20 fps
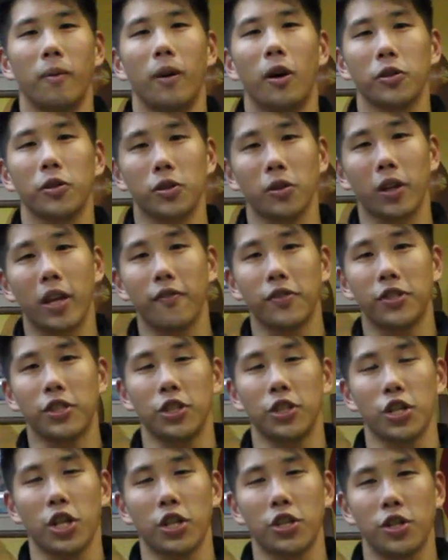Also, give us
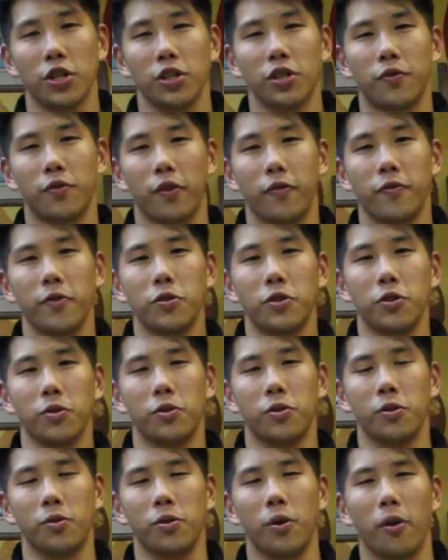suggestions for future
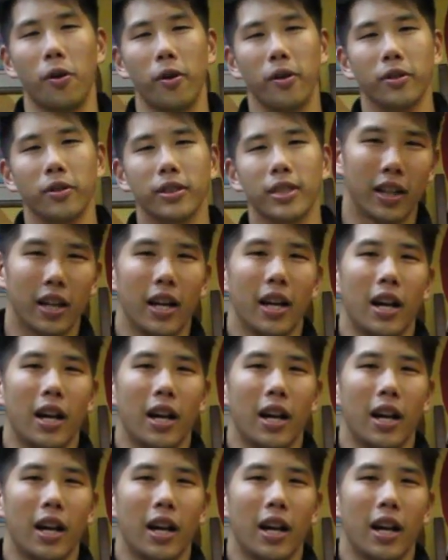tutorials.